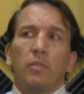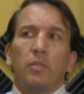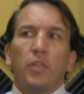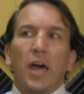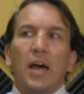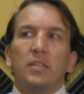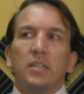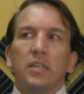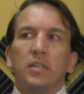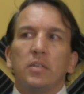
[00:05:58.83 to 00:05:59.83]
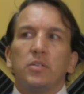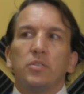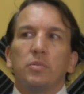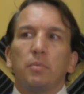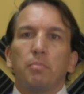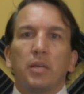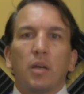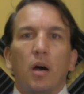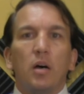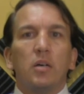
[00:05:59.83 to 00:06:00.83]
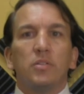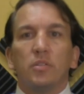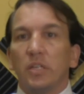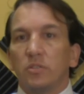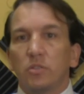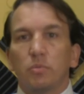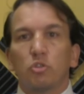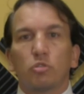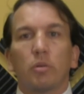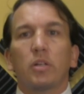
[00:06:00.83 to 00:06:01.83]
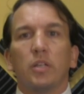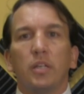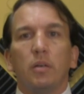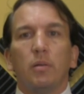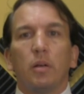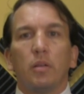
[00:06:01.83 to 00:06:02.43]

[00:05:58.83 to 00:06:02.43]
That is because it's strictly